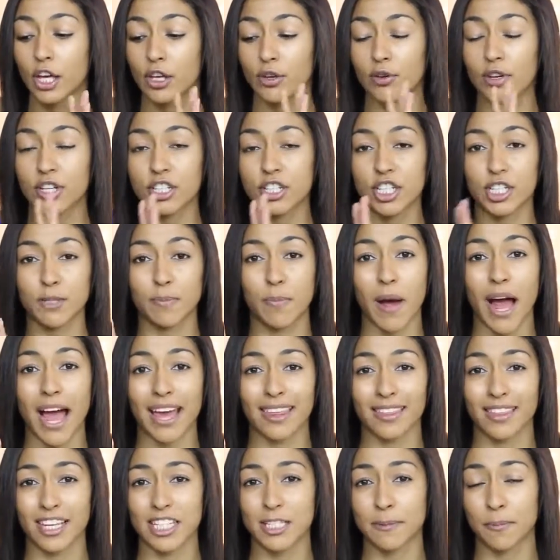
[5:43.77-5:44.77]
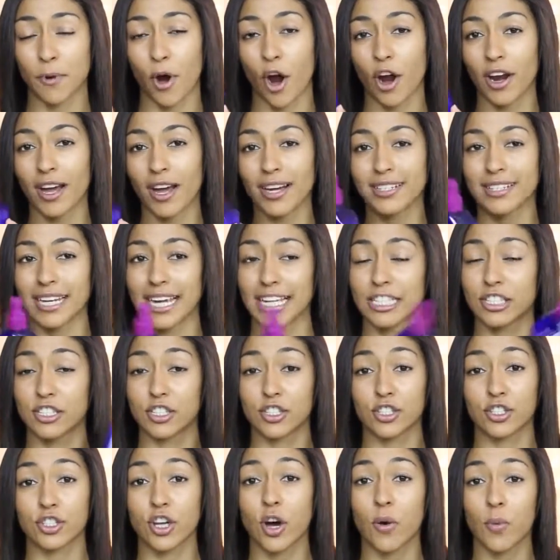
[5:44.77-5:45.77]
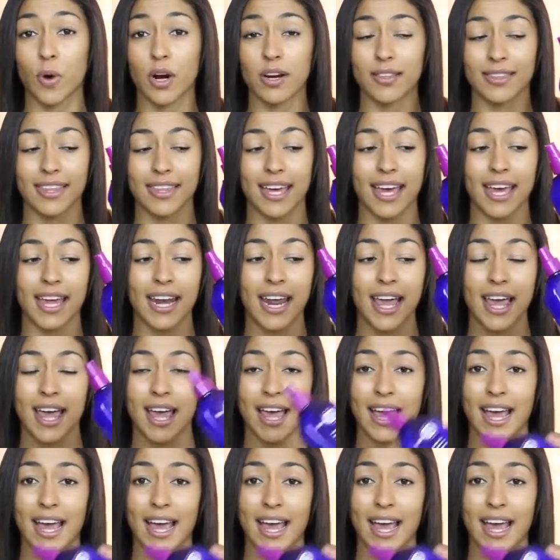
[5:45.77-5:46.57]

you can just buy this product. It's so worth it.